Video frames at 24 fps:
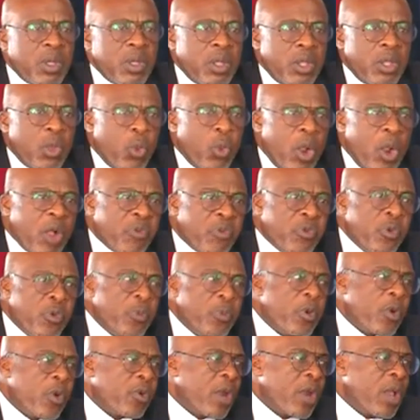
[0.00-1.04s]
The World Food
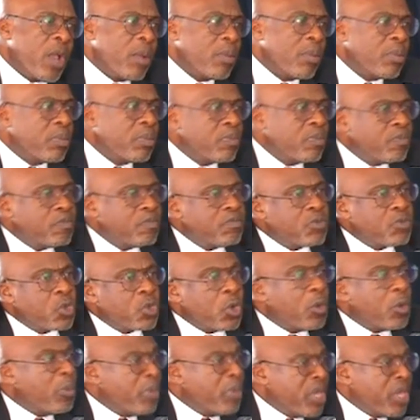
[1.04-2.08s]
Program told